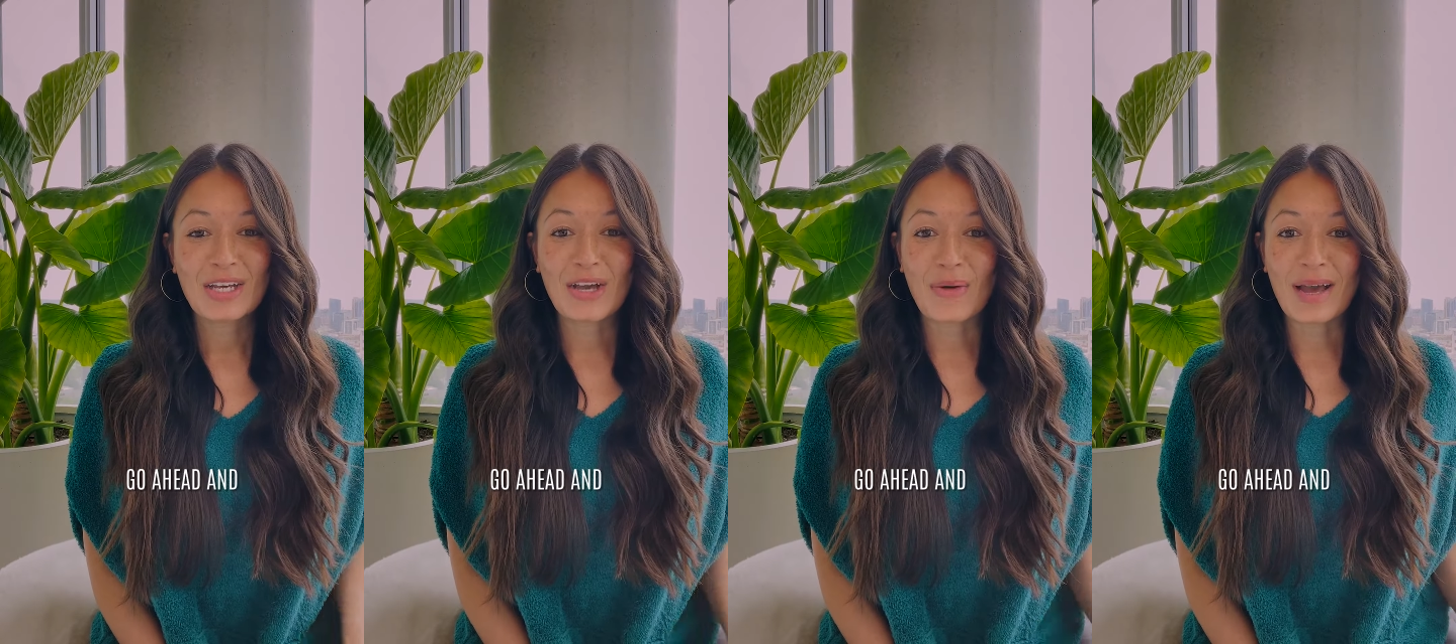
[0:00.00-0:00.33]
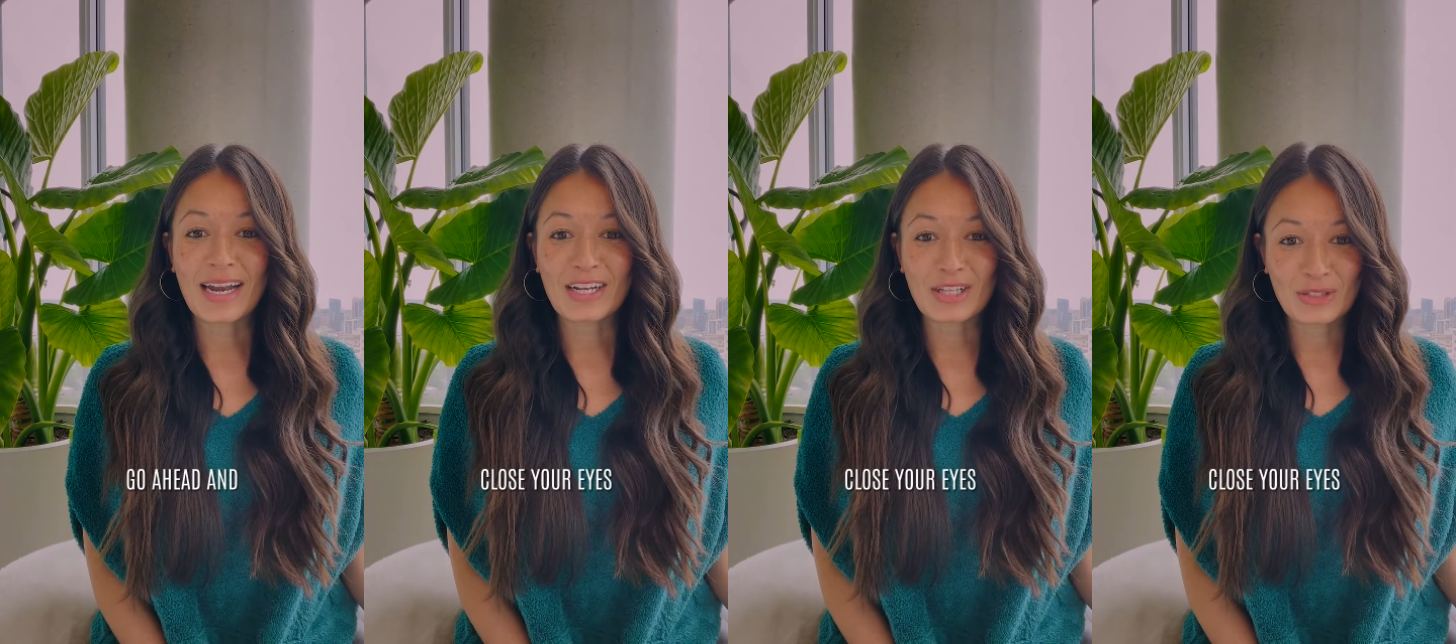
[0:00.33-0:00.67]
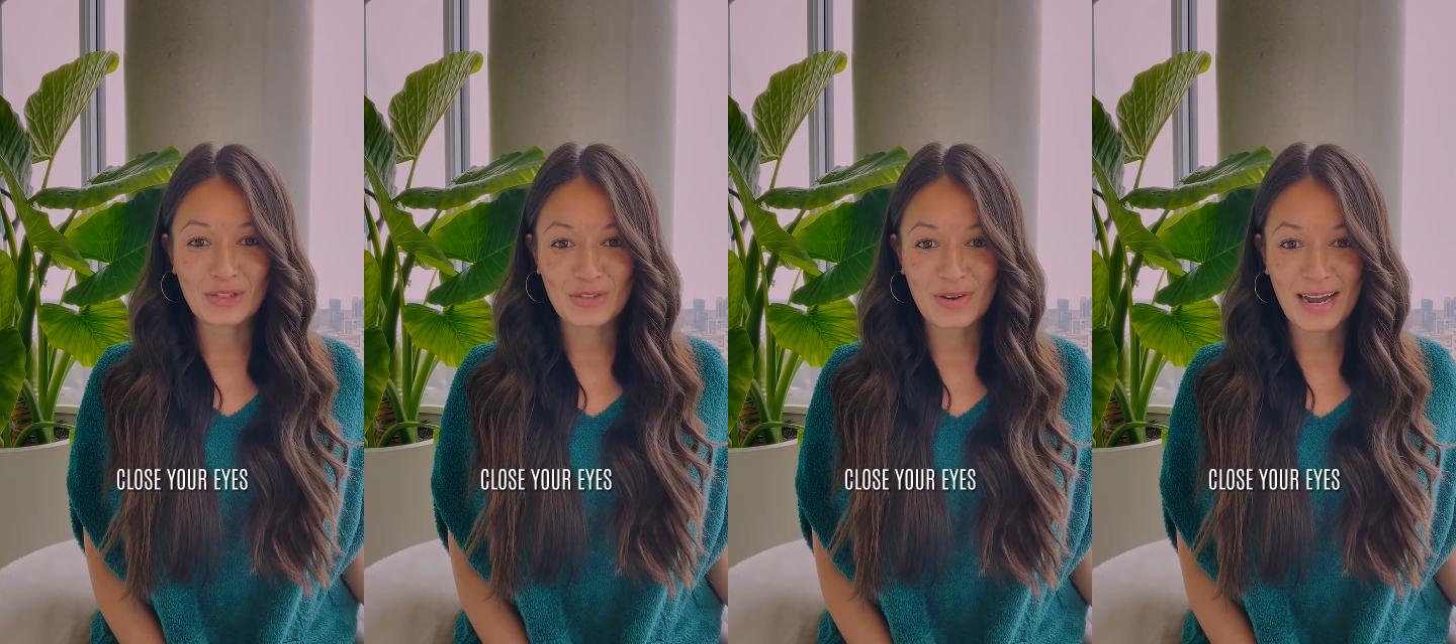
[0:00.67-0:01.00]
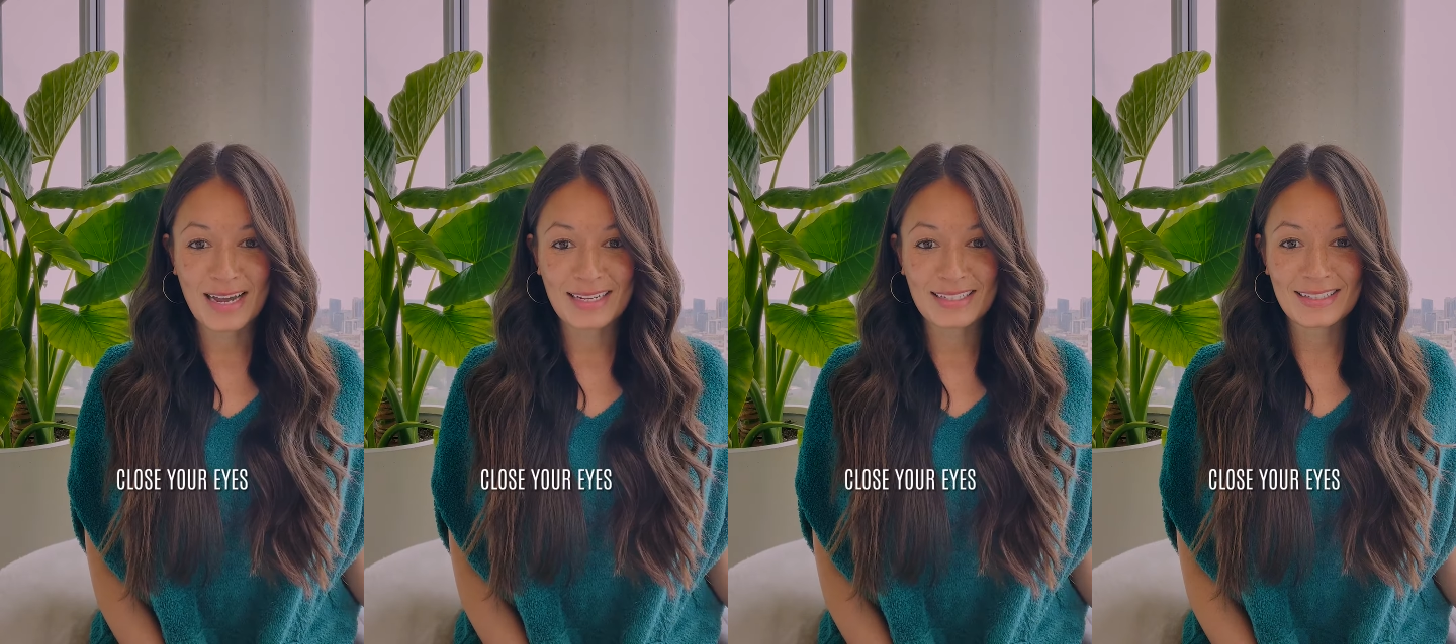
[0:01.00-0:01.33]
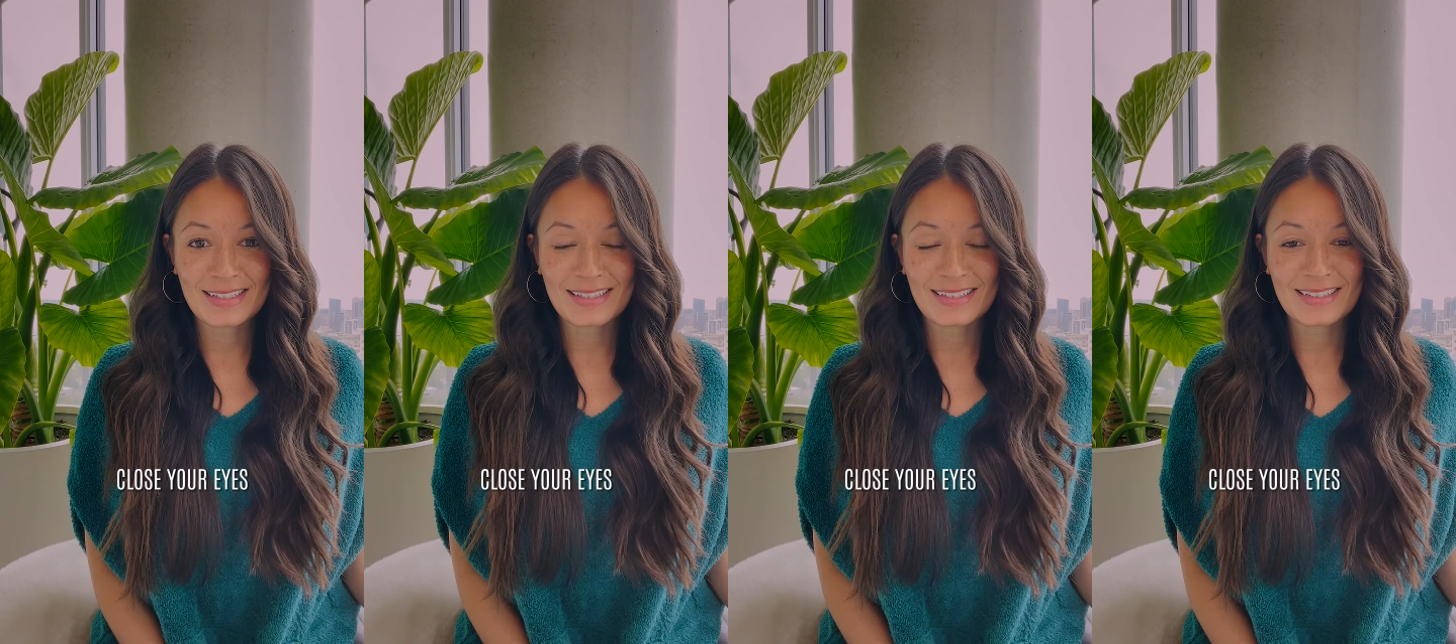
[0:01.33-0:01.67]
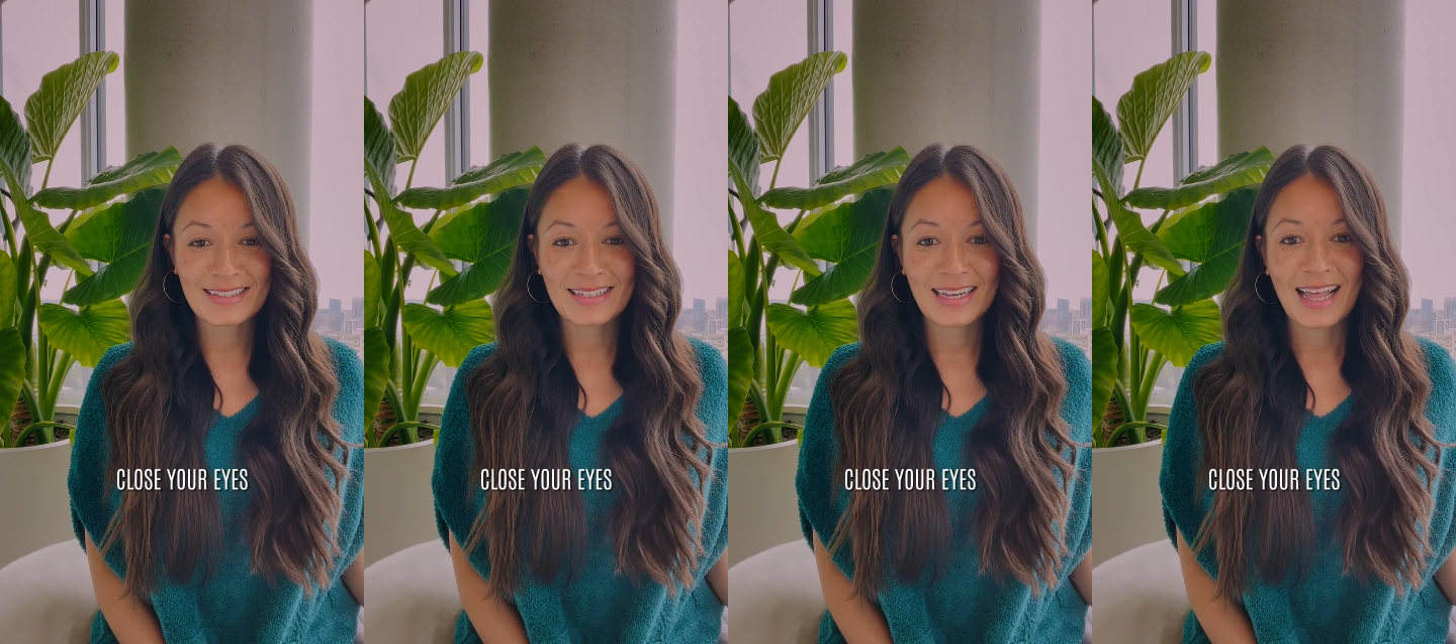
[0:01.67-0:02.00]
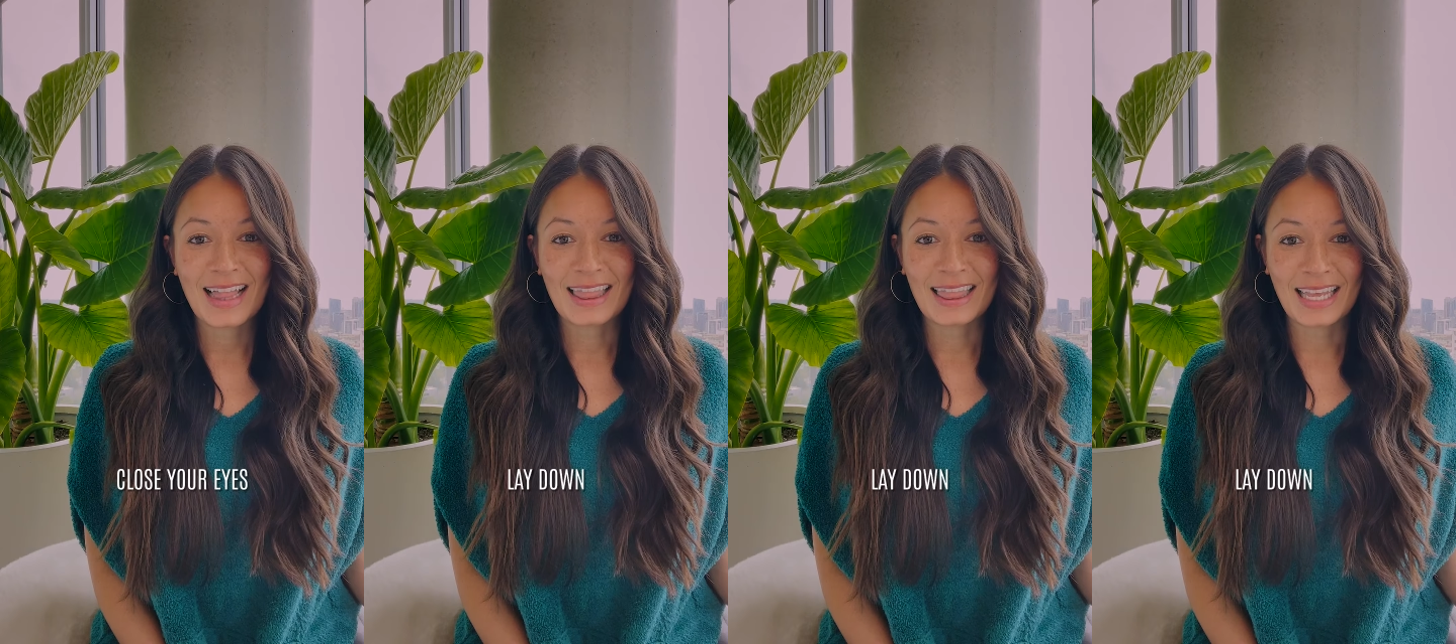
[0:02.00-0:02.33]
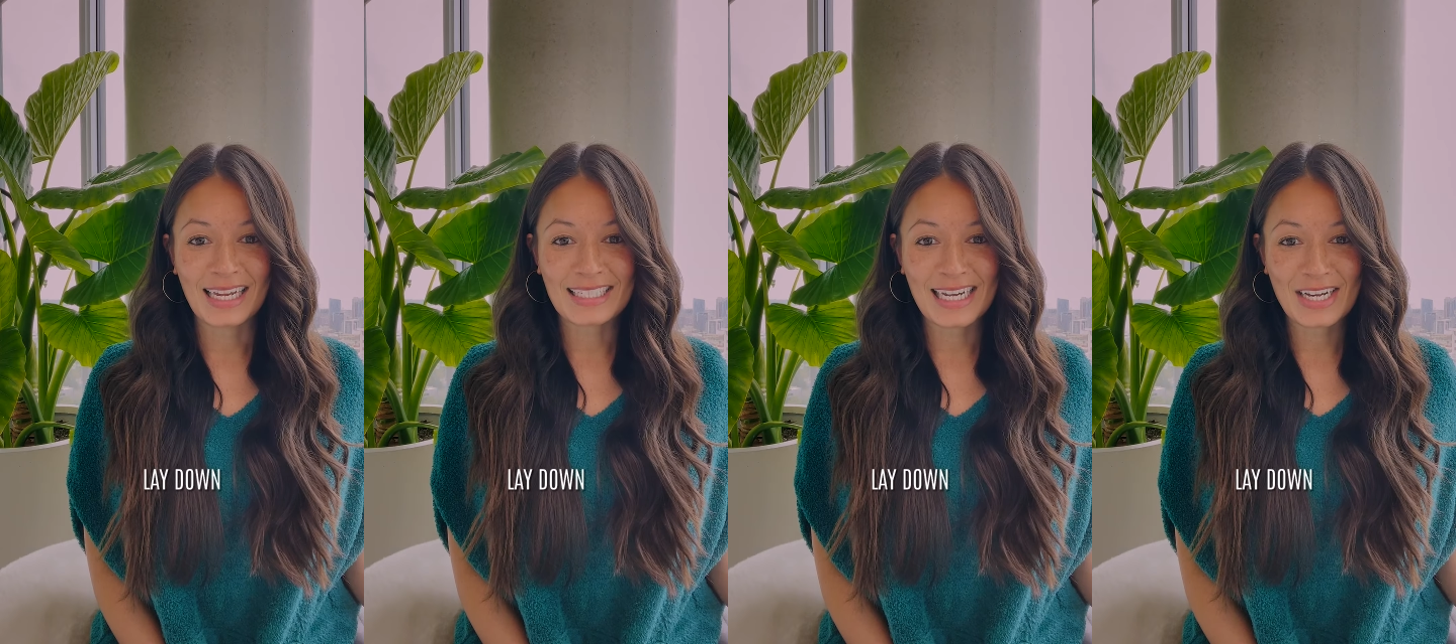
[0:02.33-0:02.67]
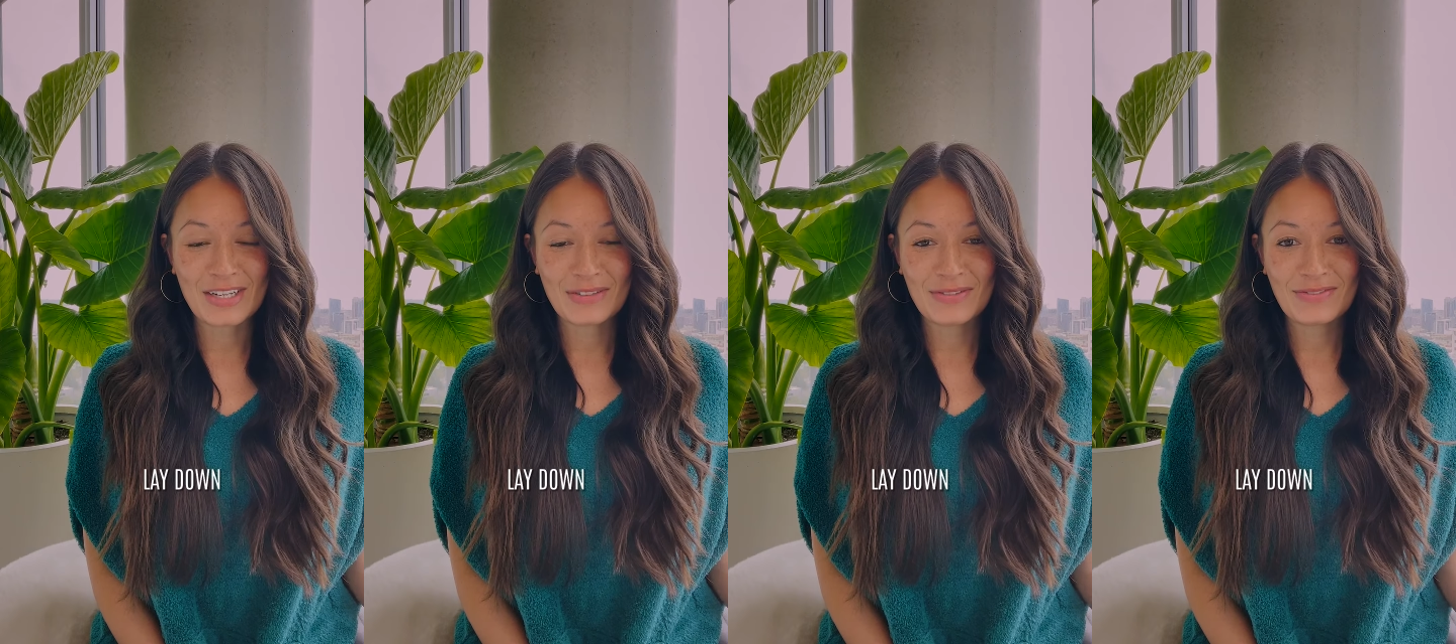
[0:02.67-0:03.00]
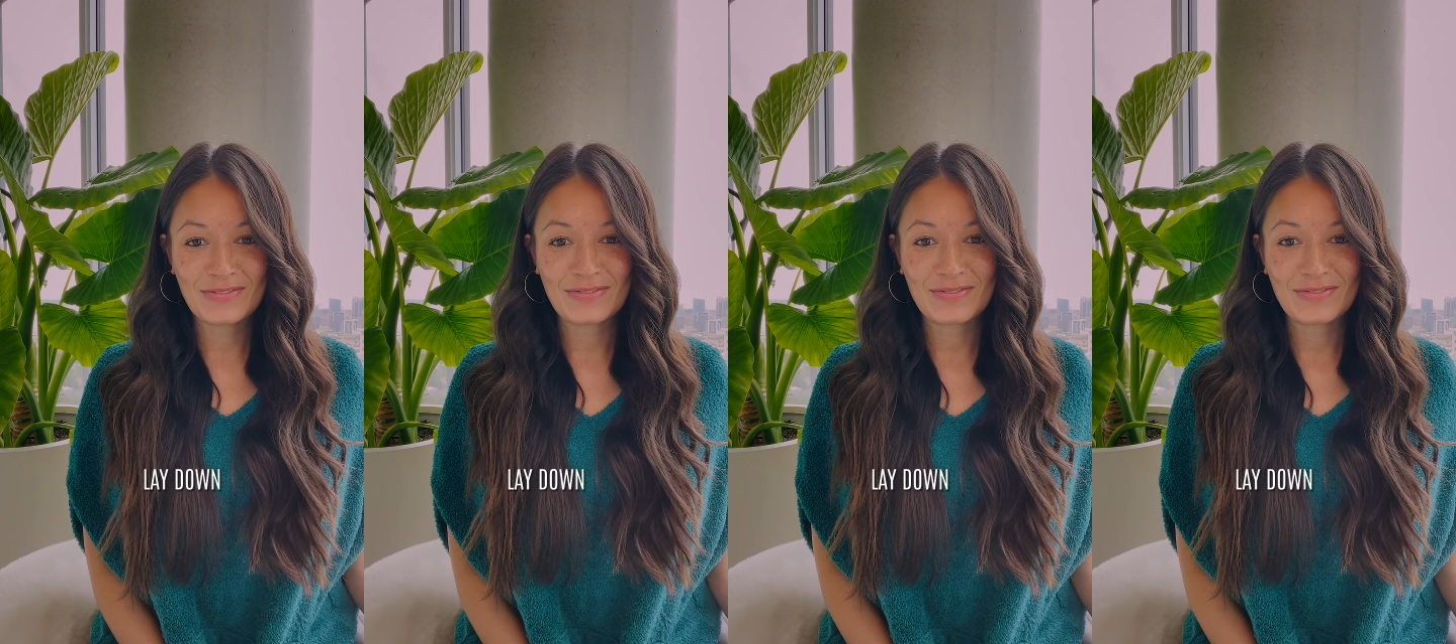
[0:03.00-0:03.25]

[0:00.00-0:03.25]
Go ahead and close your eyes, lay down,